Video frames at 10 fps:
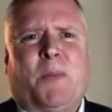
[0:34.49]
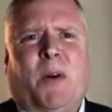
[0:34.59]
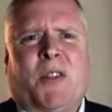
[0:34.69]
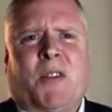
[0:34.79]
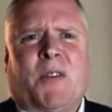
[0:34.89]

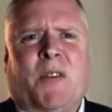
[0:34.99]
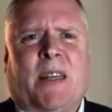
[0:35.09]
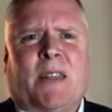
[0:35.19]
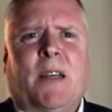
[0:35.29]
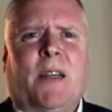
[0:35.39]
Boris Johnson
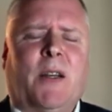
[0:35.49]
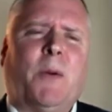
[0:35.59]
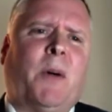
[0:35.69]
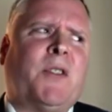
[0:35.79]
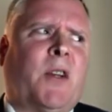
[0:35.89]

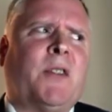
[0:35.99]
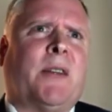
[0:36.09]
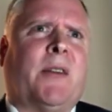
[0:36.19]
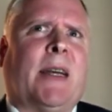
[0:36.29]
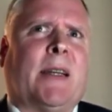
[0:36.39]

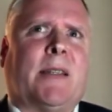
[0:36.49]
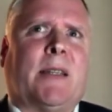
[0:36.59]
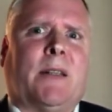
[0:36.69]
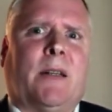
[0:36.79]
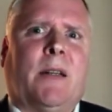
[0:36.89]
thinks
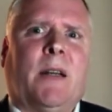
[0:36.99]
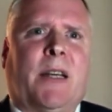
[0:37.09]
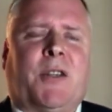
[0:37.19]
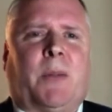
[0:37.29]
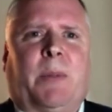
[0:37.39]
that
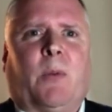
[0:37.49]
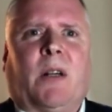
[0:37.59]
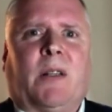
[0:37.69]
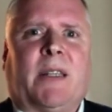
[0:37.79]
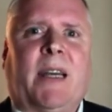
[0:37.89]
he should be
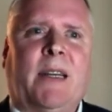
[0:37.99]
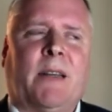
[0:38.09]
world king.